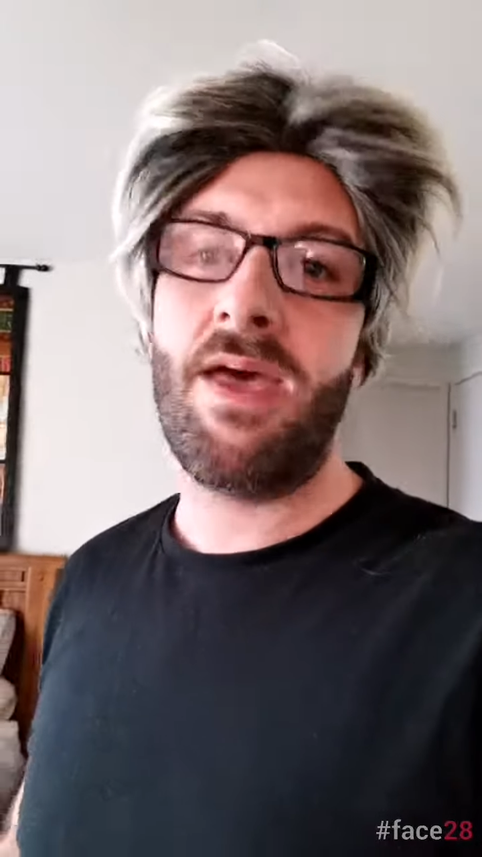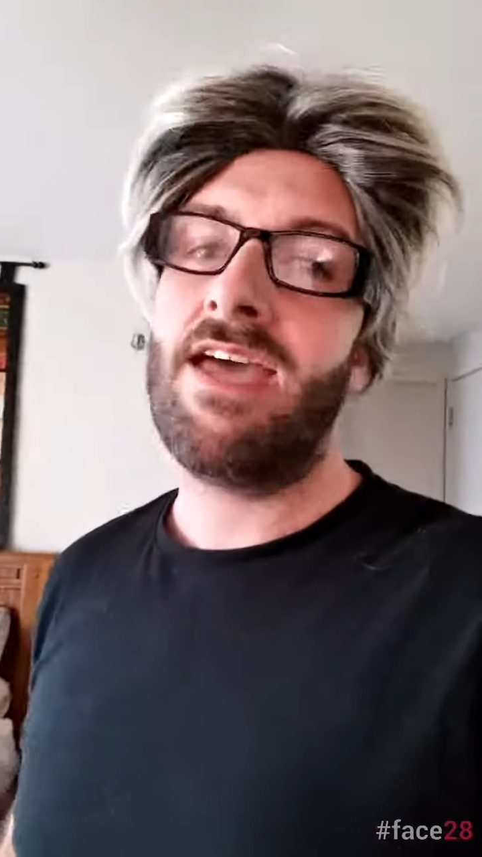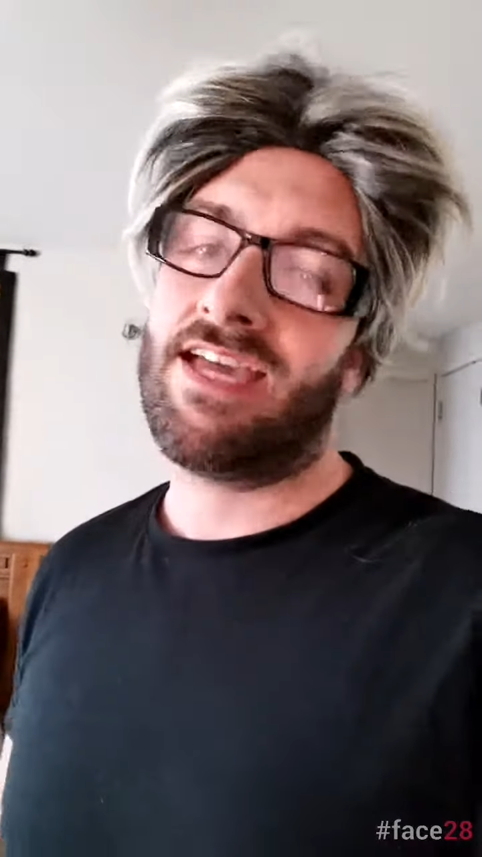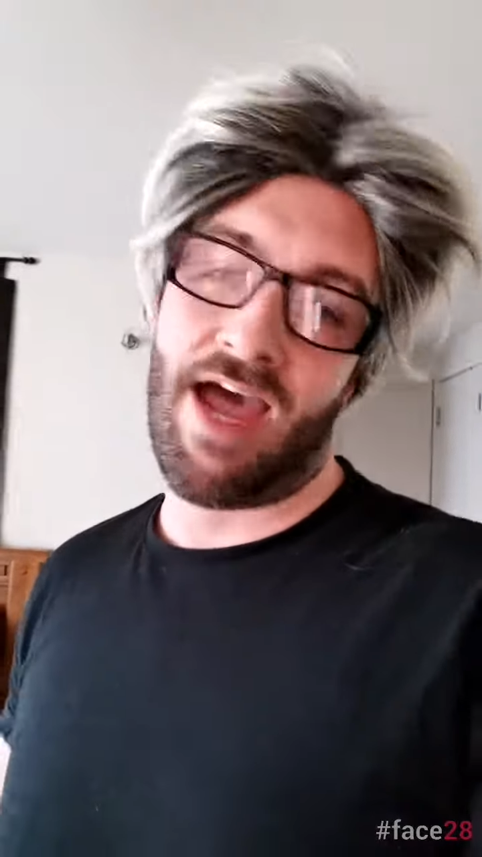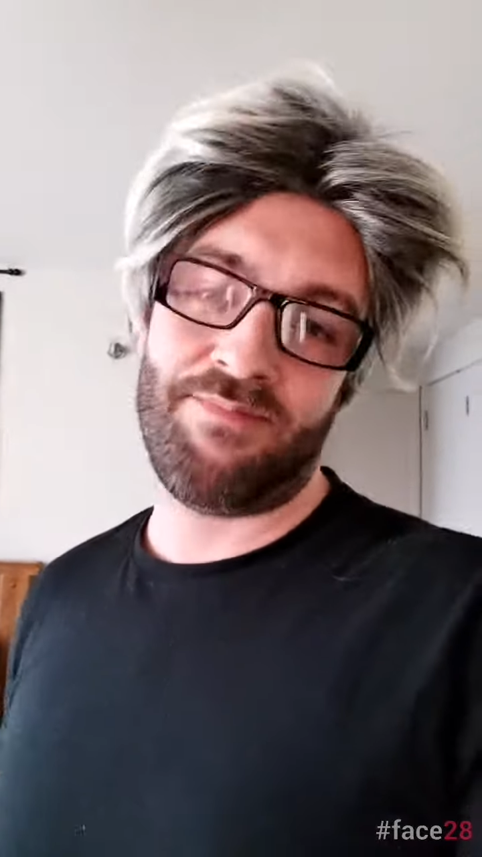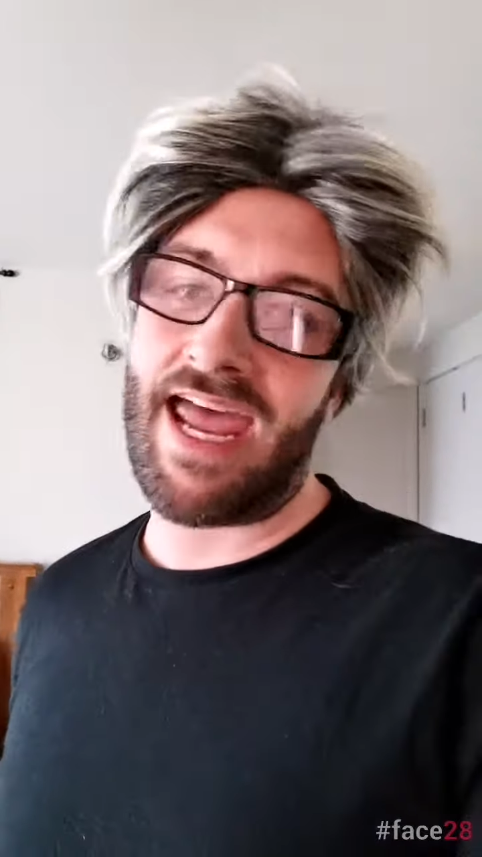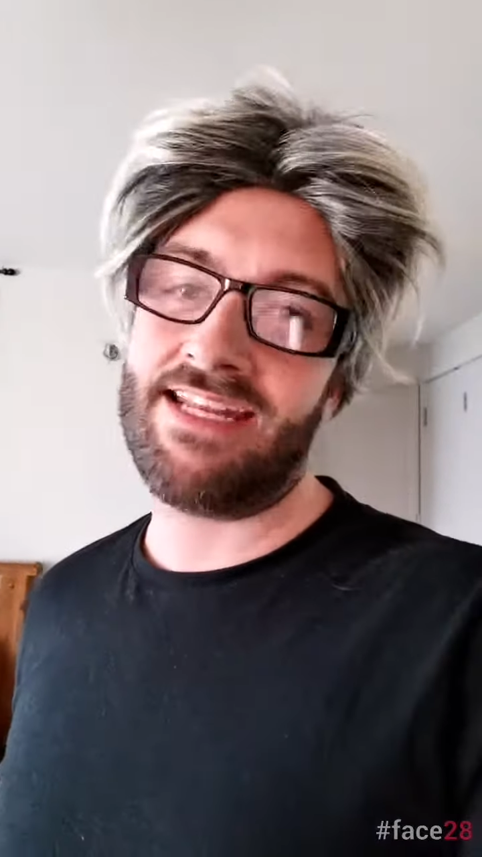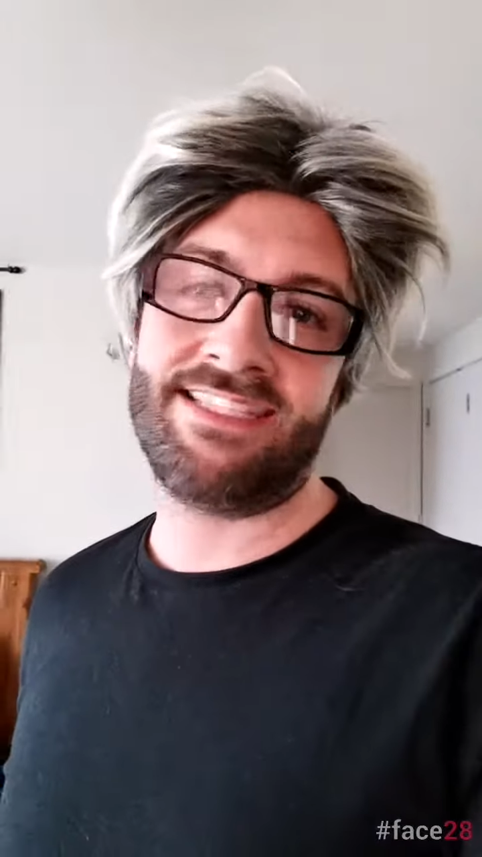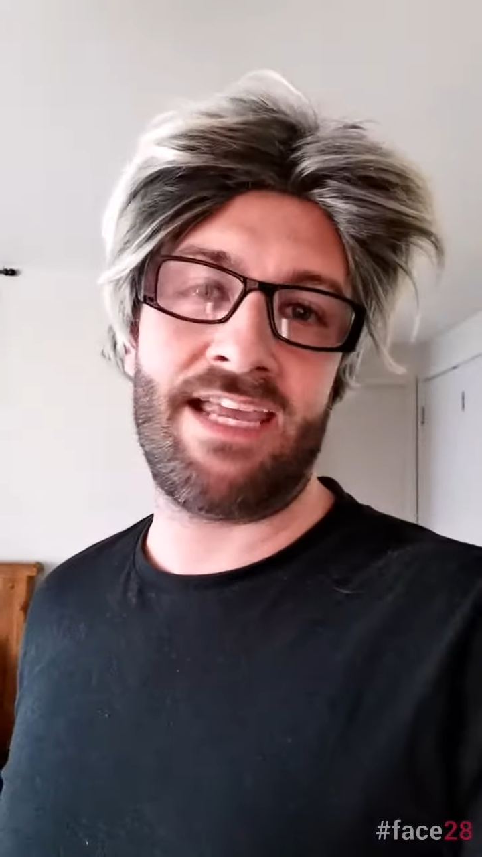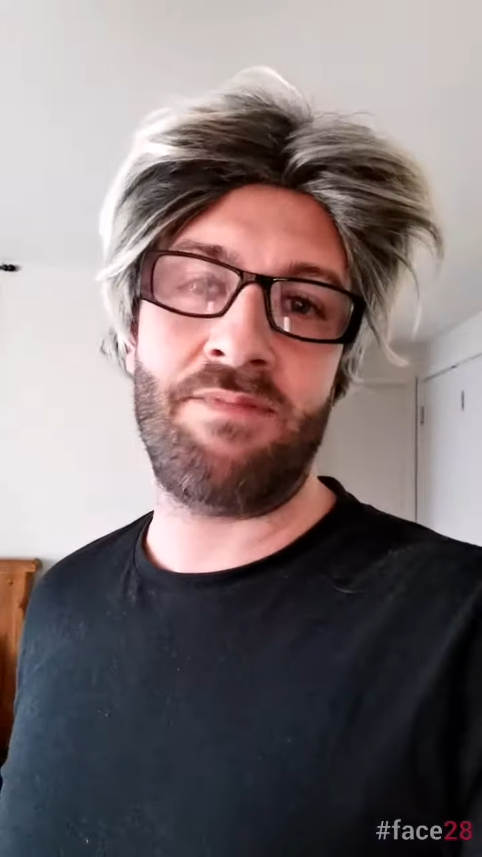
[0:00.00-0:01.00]
come down and
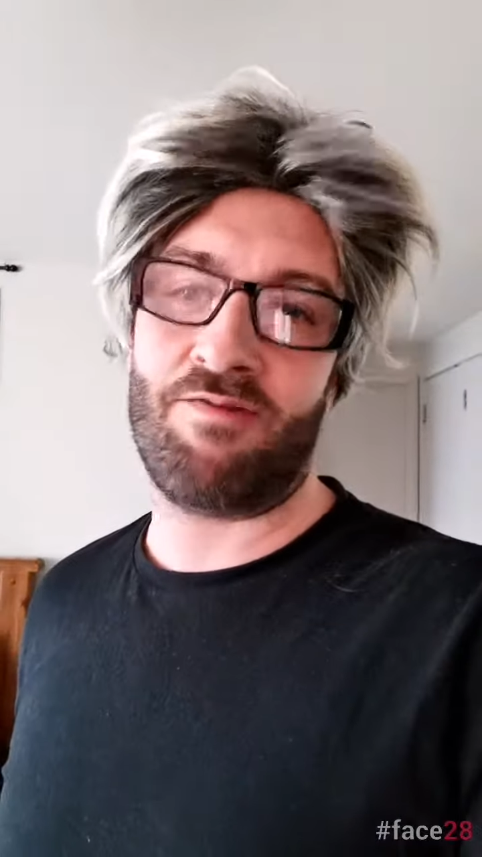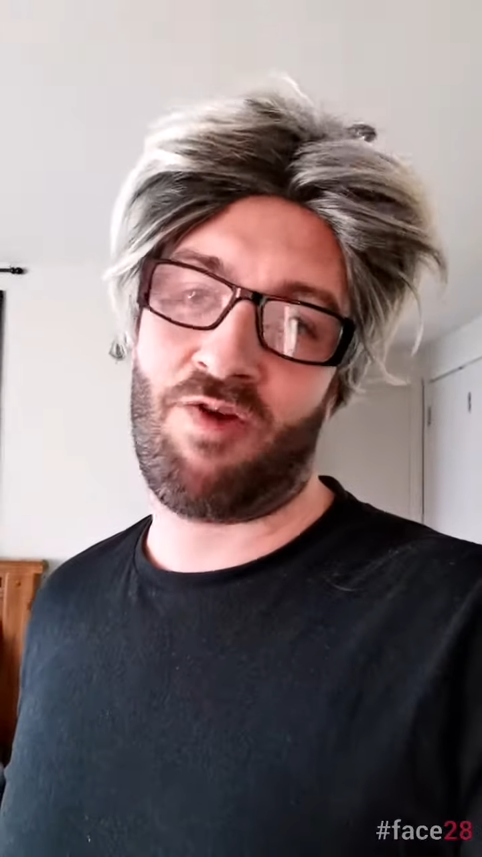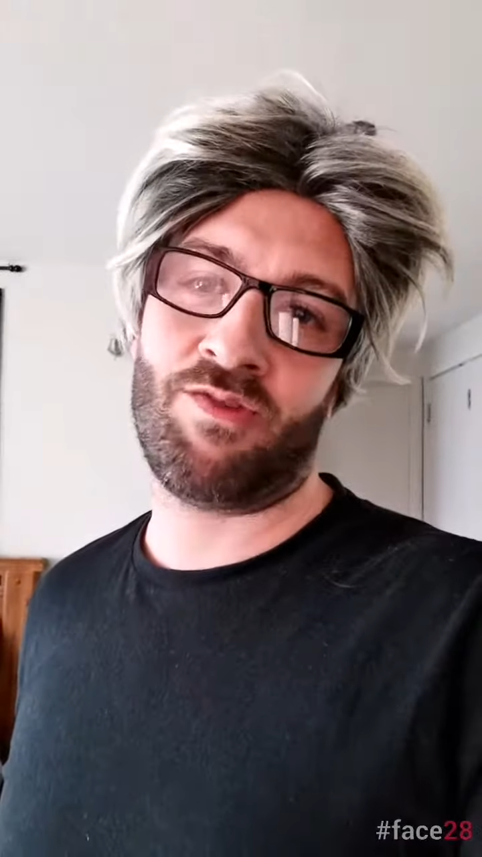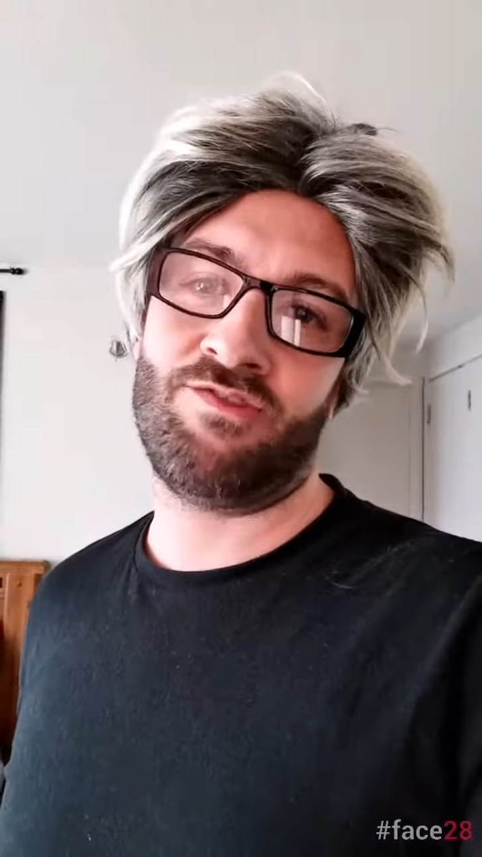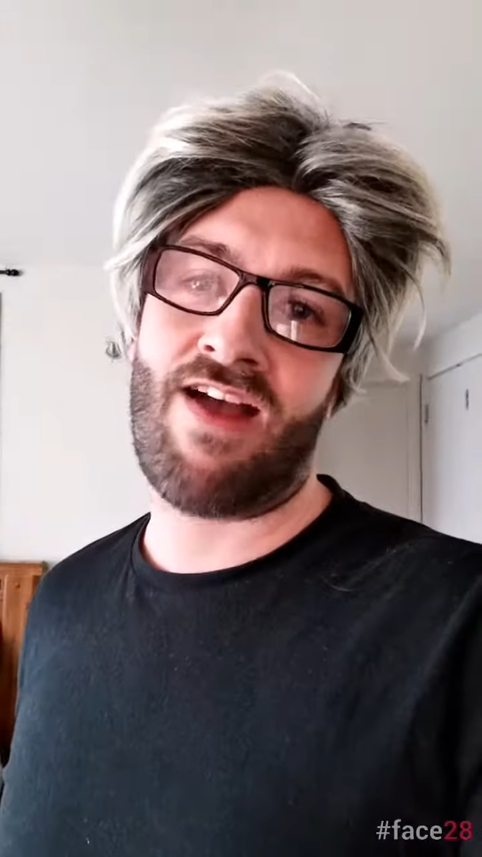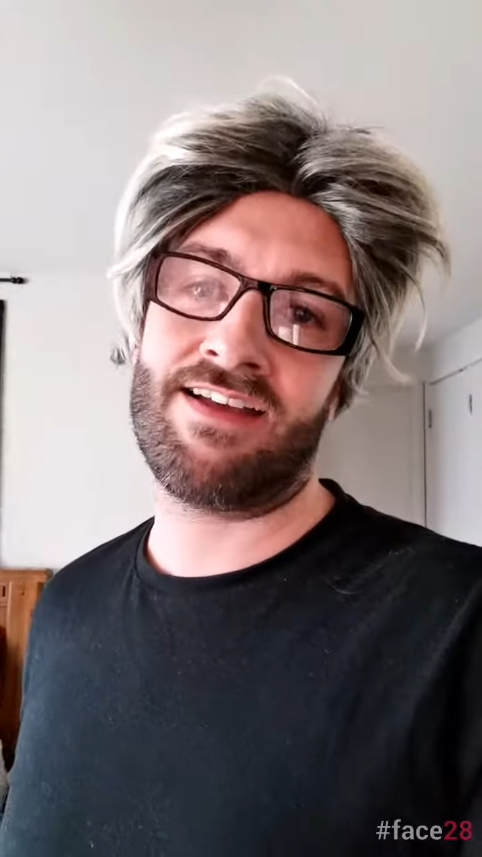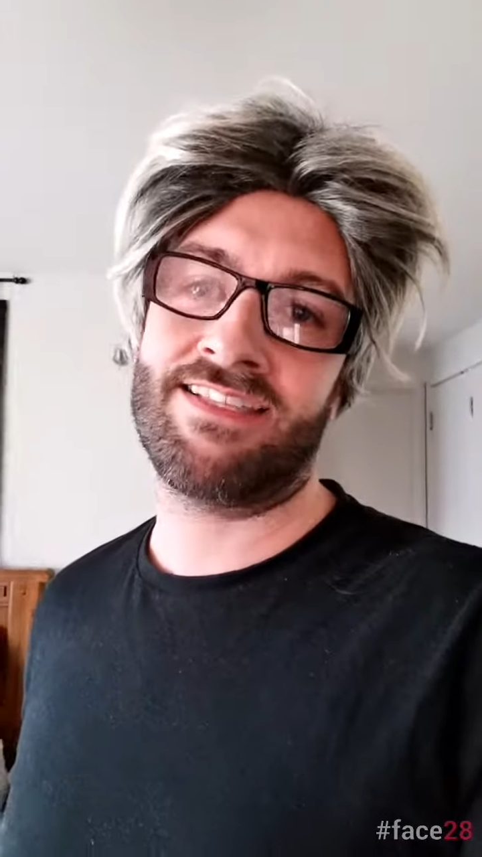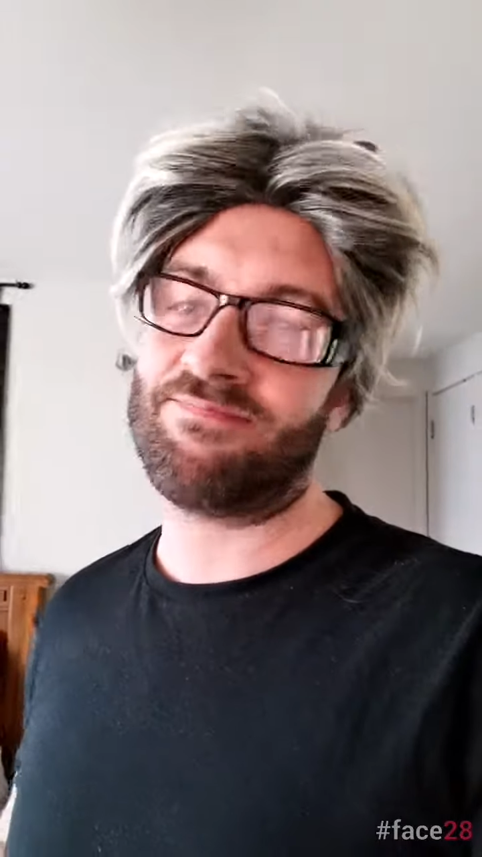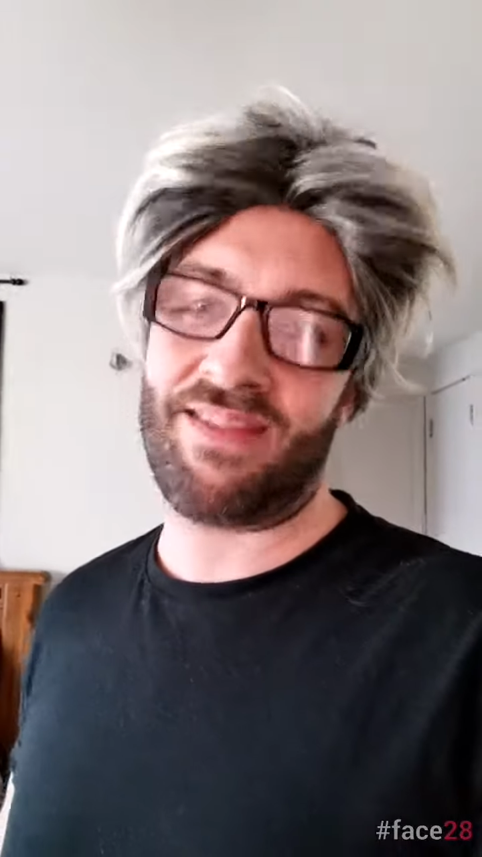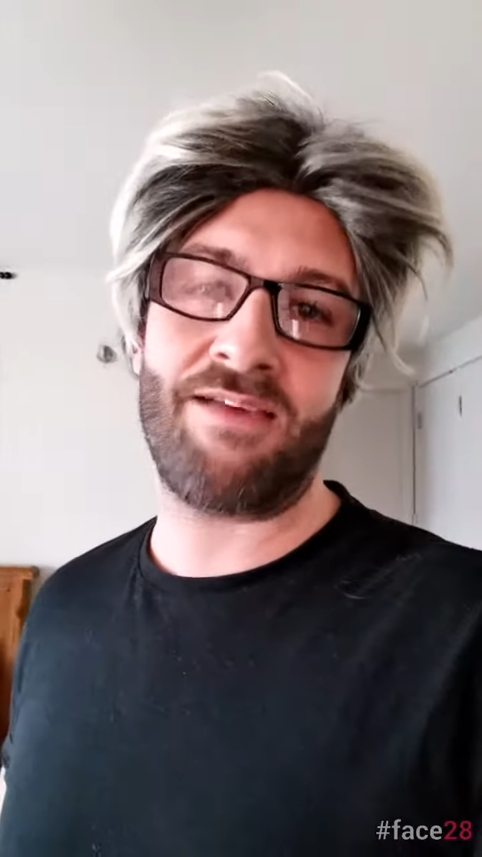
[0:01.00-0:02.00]
see me at Ron's Rugs
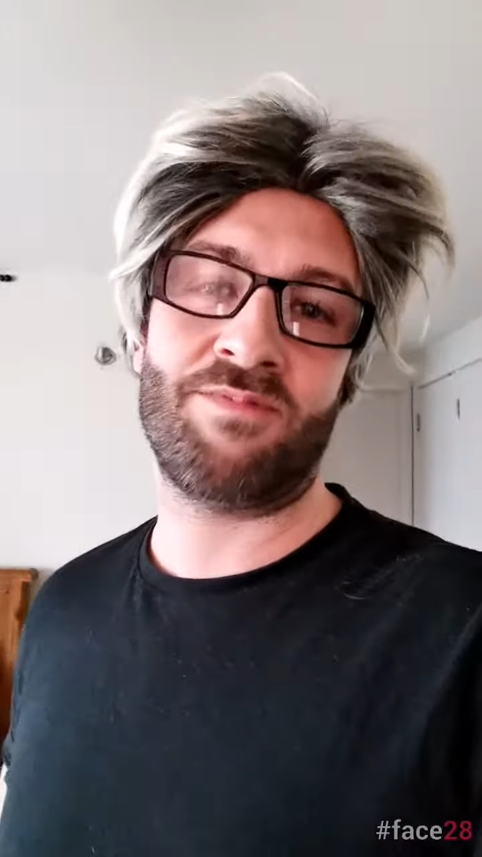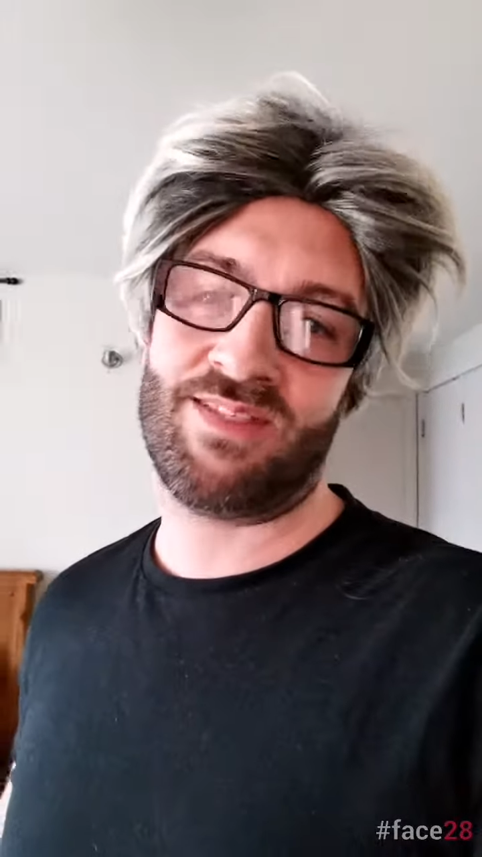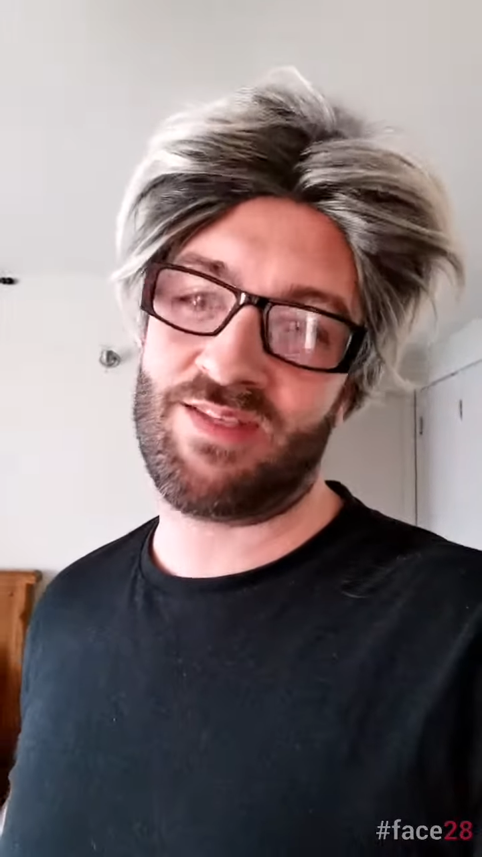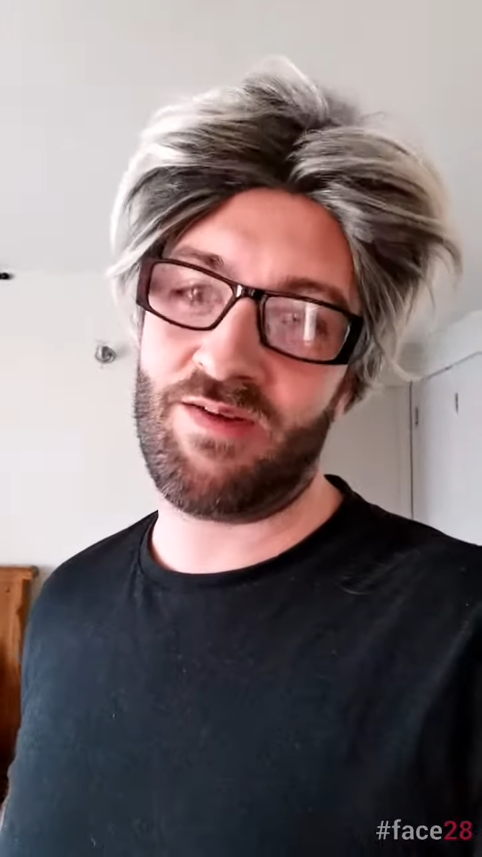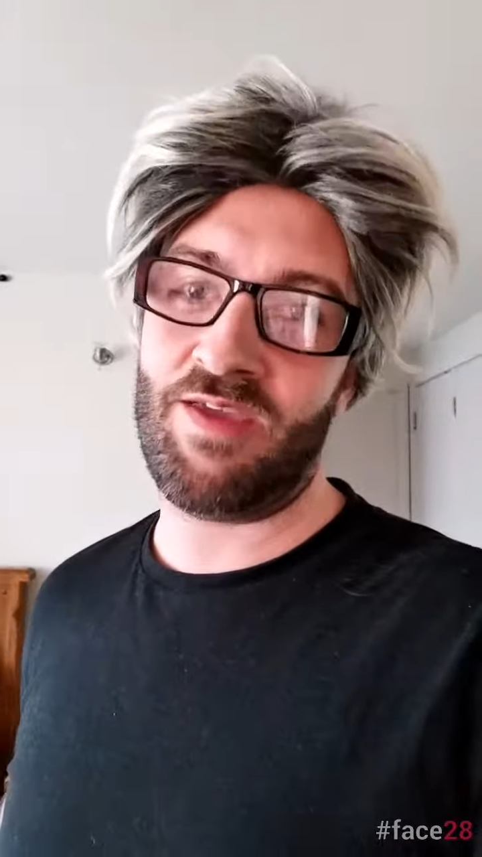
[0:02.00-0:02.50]
and we'll sort